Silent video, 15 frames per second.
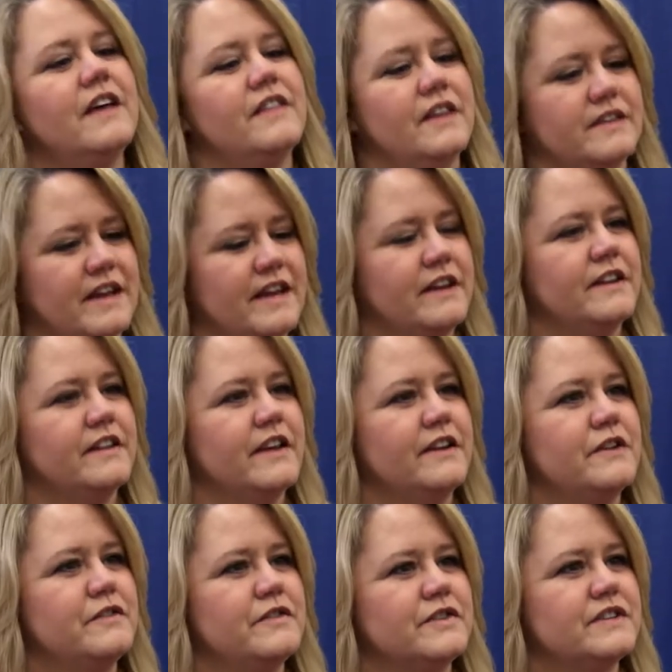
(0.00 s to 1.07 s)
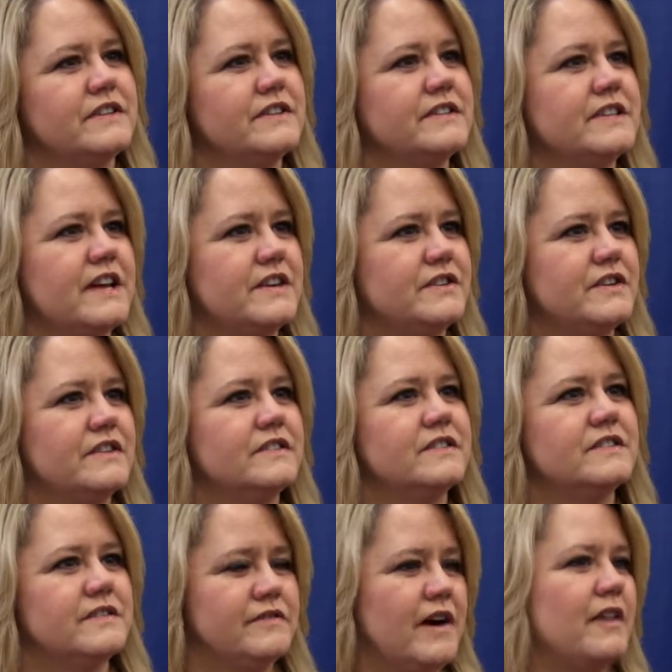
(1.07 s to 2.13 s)
and then handing that over to the stations
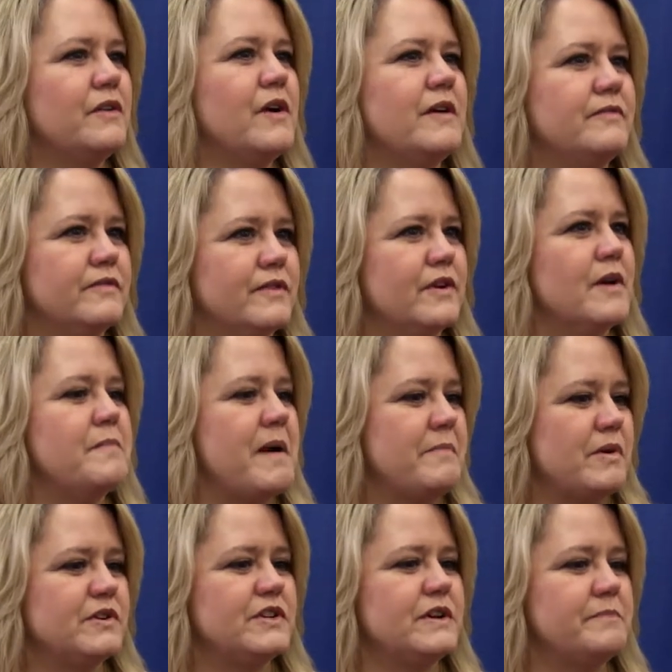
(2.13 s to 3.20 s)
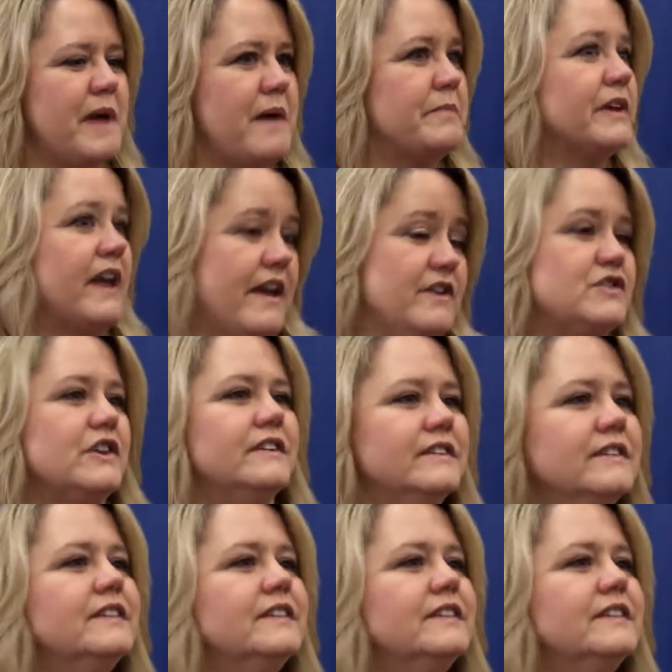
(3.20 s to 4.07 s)
to follow up for a membership application.